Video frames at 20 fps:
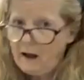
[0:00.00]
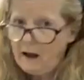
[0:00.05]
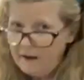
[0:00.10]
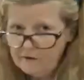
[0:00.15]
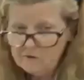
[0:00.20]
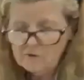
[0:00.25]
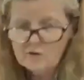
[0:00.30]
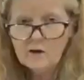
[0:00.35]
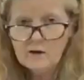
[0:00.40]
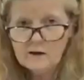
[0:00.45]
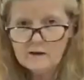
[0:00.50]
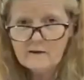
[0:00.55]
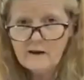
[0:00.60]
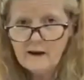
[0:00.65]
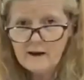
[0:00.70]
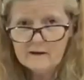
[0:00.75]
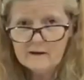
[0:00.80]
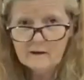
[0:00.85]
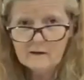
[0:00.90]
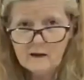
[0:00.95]
is going to
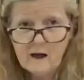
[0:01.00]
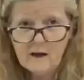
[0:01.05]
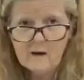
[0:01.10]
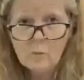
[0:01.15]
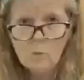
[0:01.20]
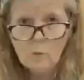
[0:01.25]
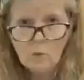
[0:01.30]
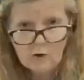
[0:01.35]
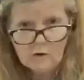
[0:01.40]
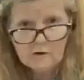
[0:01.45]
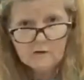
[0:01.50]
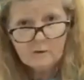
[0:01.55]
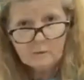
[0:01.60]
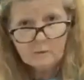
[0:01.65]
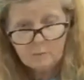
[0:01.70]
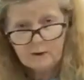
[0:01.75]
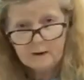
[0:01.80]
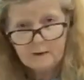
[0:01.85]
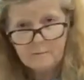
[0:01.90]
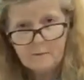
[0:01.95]
take a lot of work to
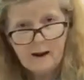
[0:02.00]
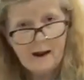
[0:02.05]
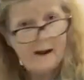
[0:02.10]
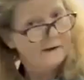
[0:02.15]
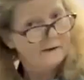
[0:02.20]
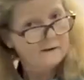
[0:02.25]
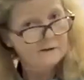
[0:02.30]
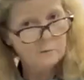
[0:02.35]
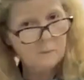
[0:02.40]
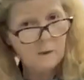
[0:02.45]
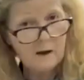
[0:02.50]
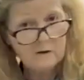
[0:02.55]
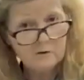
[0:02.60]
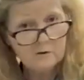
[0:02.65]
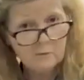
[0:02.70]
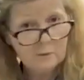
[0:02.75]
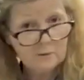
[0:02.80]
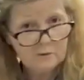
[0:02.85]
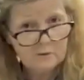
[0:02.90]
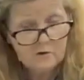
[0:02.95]
bring back. It's
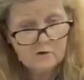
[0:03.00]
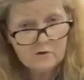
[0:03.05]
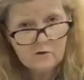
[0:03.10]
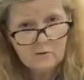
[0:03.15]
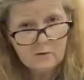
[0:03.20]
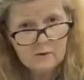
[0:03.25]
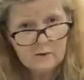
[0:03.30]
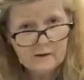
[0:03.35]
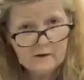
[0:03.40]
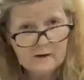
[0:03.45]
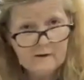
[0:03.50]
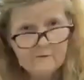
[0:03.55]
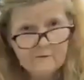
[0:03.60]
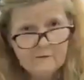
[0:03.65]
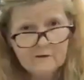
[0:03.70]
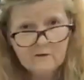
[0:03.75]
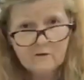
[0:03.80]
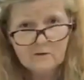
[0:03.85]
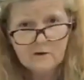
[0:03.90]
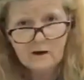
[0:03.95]
possible to do it if
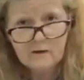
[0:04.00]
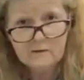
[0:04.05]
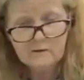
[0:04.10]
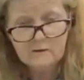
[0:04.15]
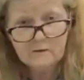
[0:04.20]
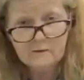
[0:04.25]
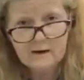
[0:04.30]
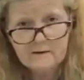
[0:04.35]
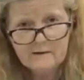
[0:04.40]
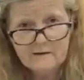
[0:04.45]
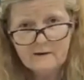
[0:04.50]
it's got the right